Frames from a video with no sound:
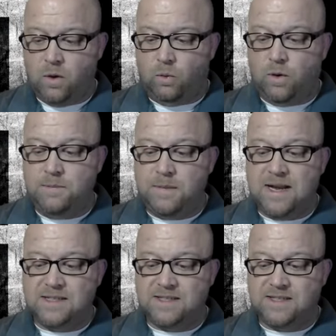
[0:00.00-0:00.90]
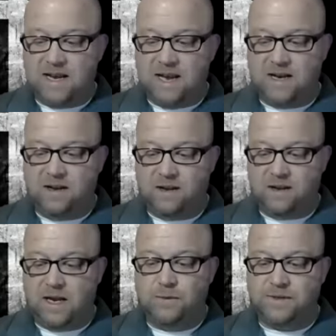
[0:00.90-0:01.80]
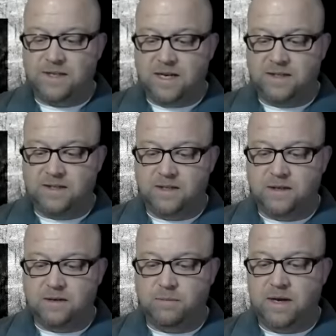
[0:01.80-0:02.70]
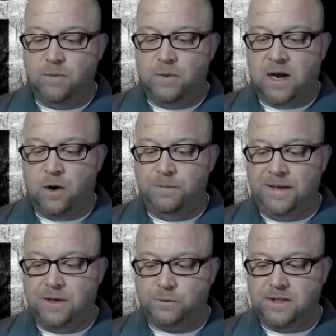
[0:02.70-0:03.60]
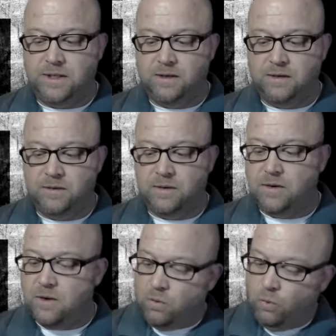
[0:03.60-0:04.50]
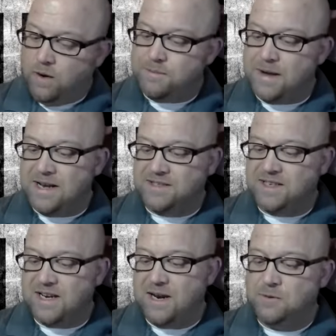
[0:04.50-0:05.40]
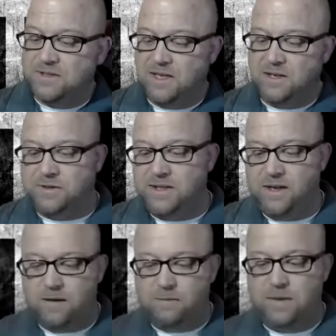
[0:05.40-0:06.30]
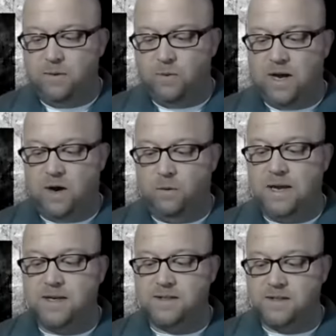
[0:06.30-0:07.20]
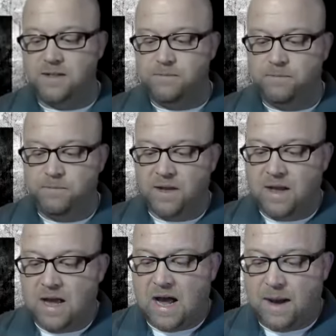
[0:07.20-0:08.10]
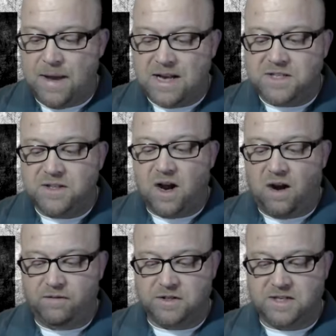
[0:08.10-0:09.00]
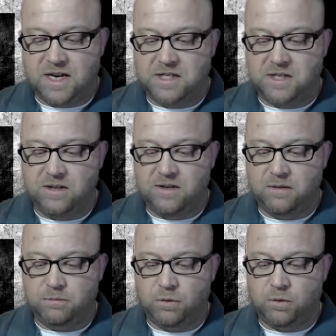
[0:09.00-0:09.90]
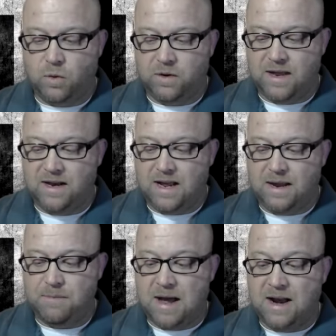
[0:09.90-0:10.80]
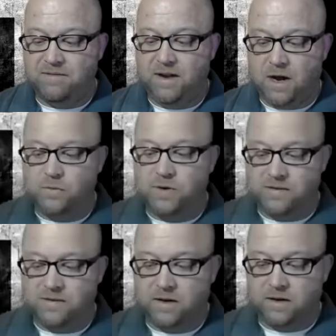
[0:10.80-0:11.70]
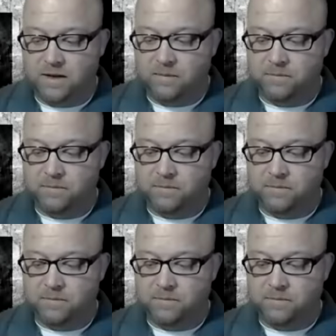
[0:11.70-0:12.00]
One man said he was innocent, but he went home guilty. One man said he was guilty, but he went home innocent. I imagine the conversation in the temple court that day might have gone differently.